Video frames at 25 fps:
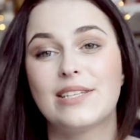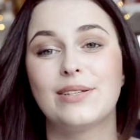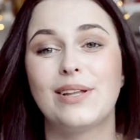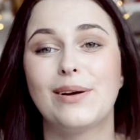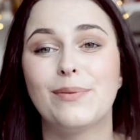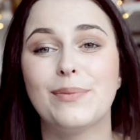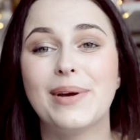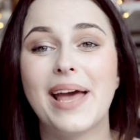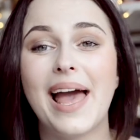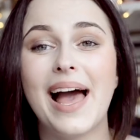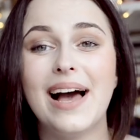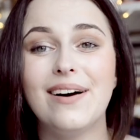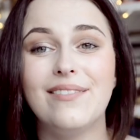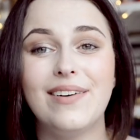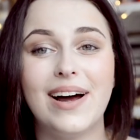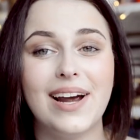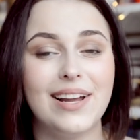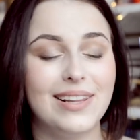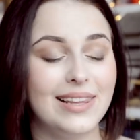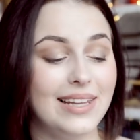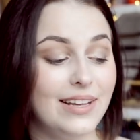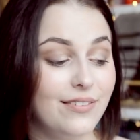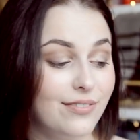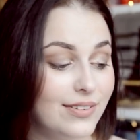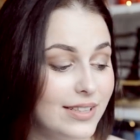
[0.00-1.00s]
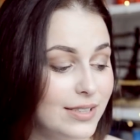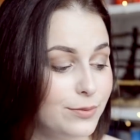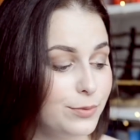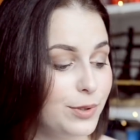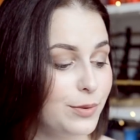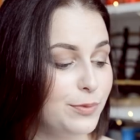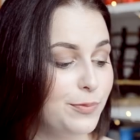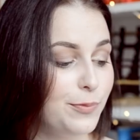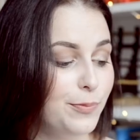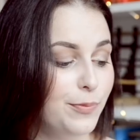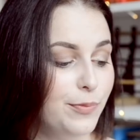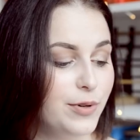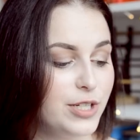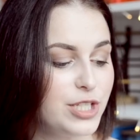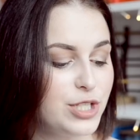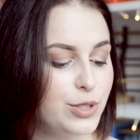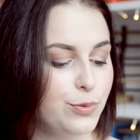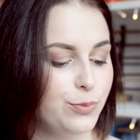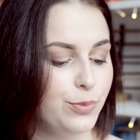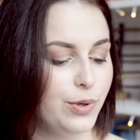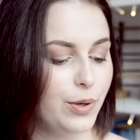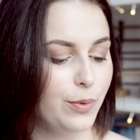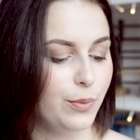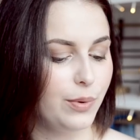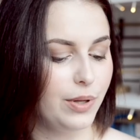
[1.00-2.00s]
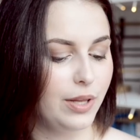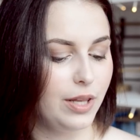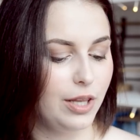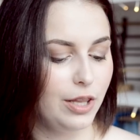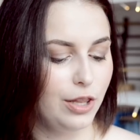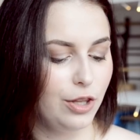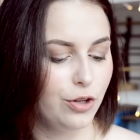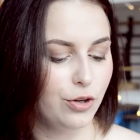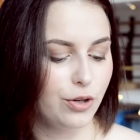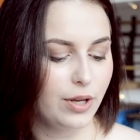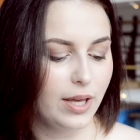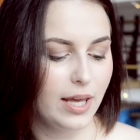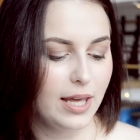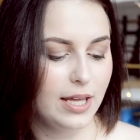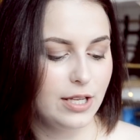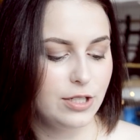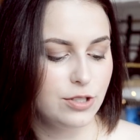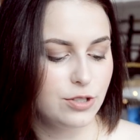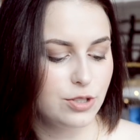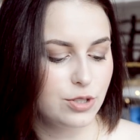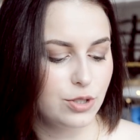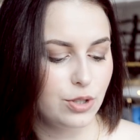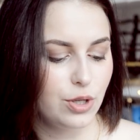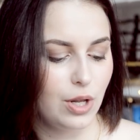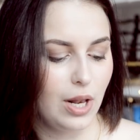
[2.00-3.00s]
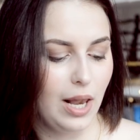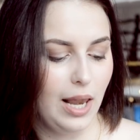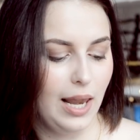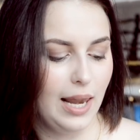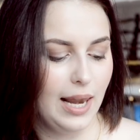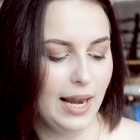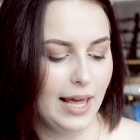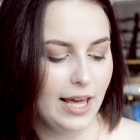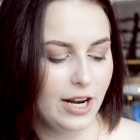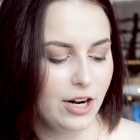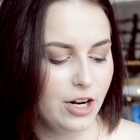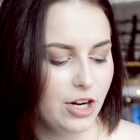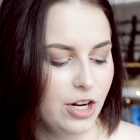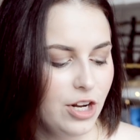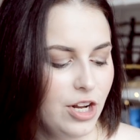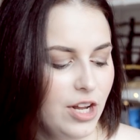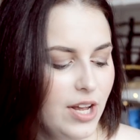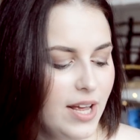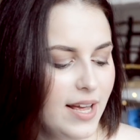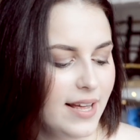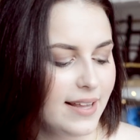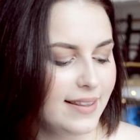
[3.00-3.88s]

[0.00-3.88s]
So then we have our leaflet, which we will look into later.